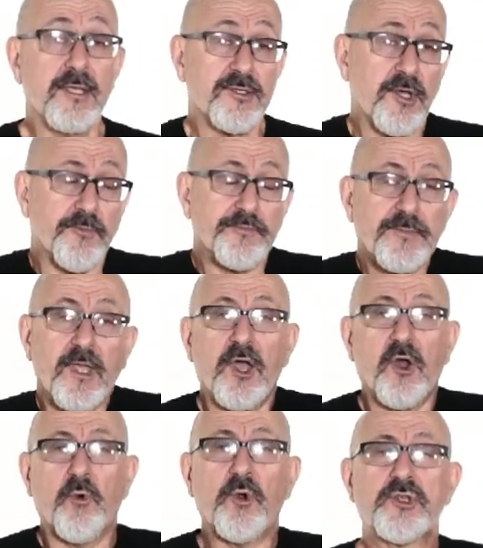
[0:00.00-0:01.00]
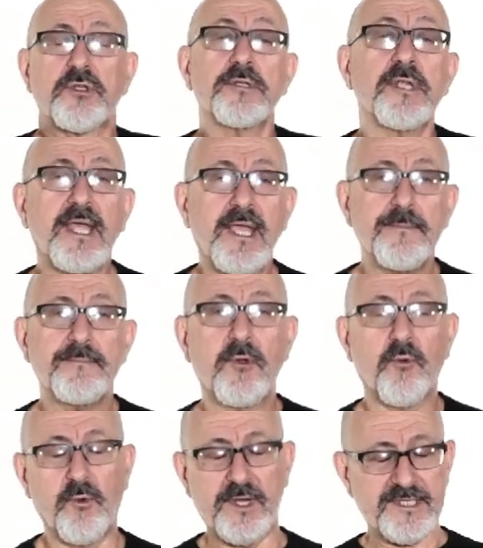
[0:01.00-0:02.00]
So, what you learn today?
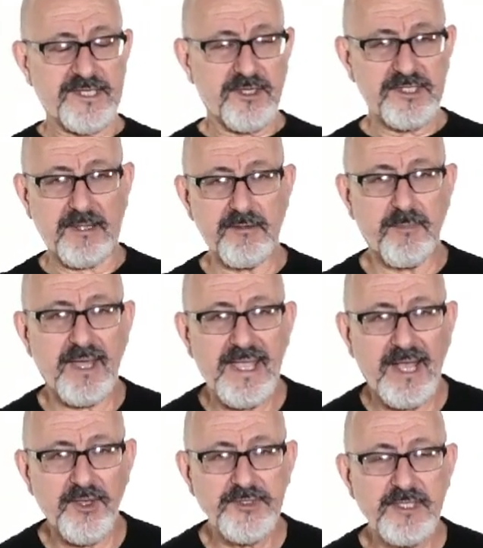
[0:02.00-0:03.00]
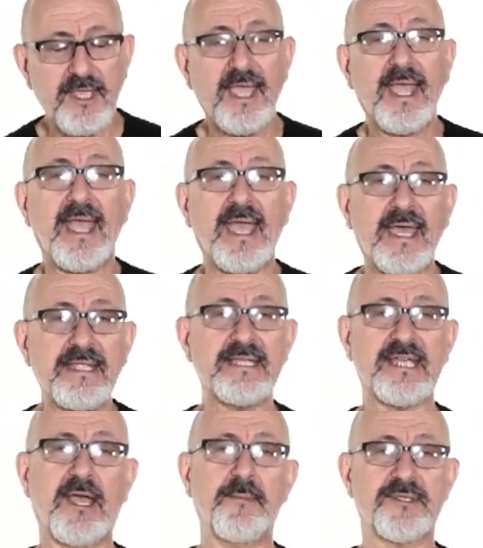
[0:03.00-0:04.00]
When is a good time to buy a house?
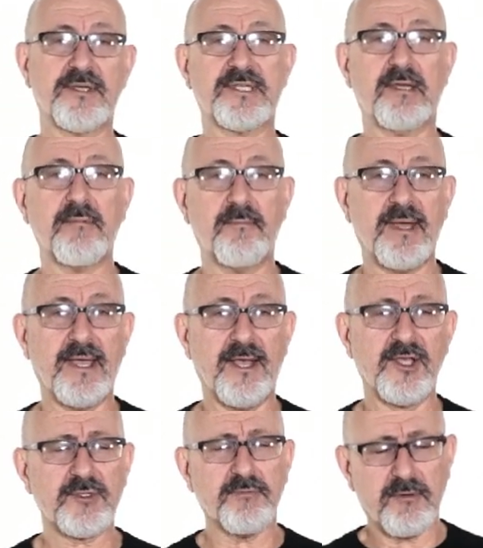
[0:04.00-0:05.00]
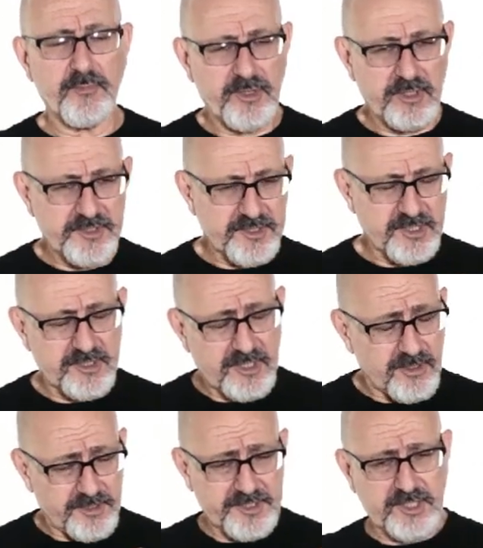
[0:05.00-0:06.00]
Anytime is a good time to buy a house, but I'm gonna put a
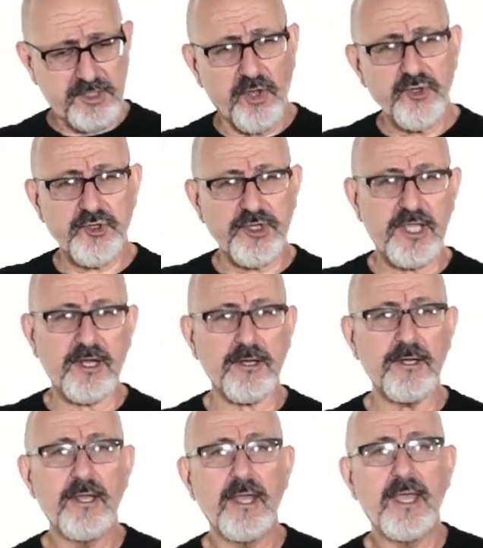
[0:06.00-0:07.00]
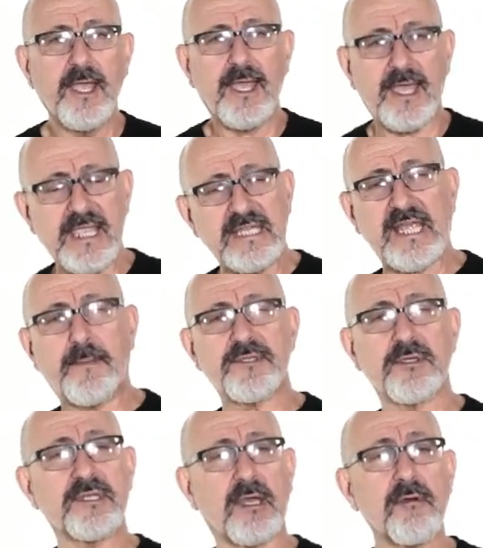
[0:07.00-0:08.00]
little disclosure here. Anytime is
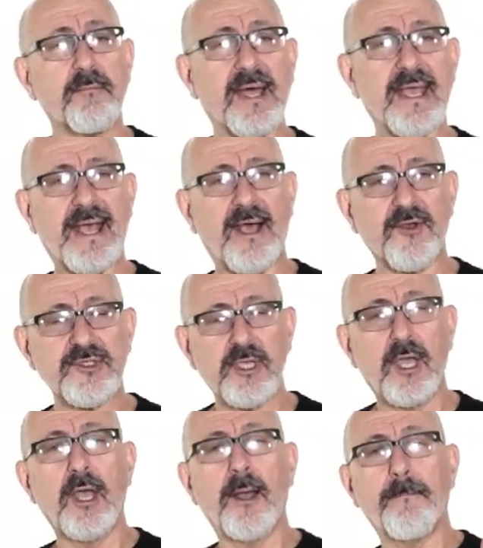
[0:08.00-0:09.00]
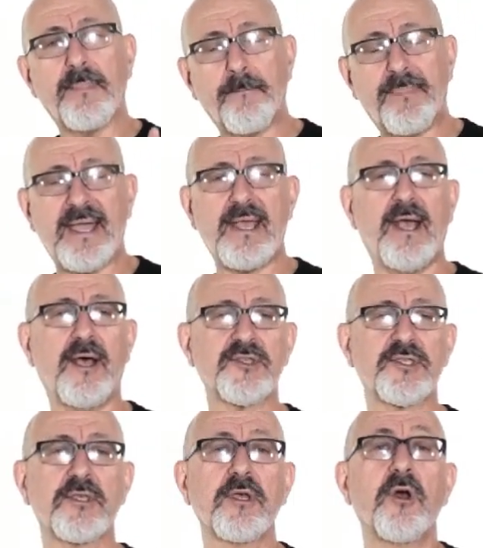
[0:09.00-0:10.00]
a good time to buy a house, but buy a
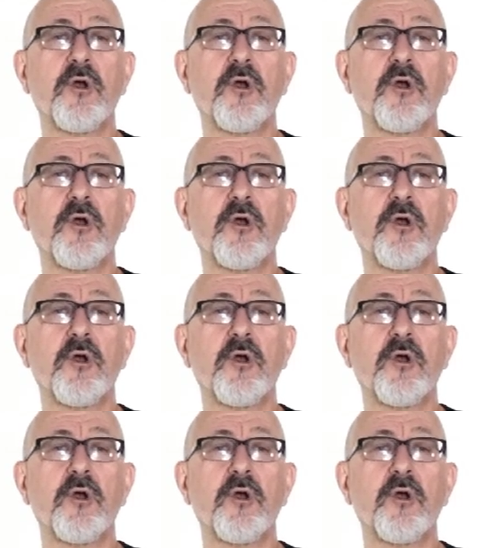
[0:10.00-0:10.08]
house